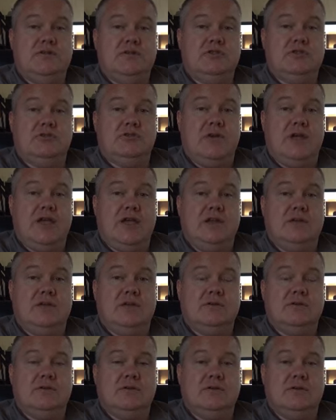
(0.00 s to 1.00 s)
to the
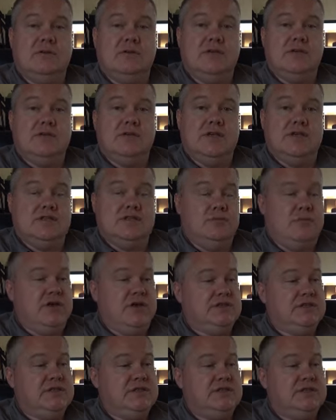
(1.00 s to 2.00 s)
radio, there's the
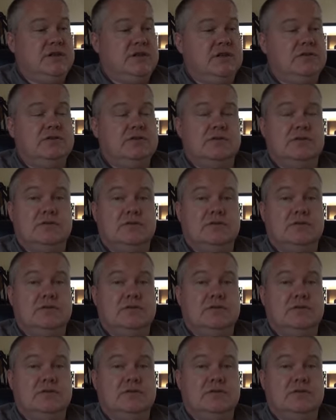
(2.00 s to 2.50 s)
buzzing sound.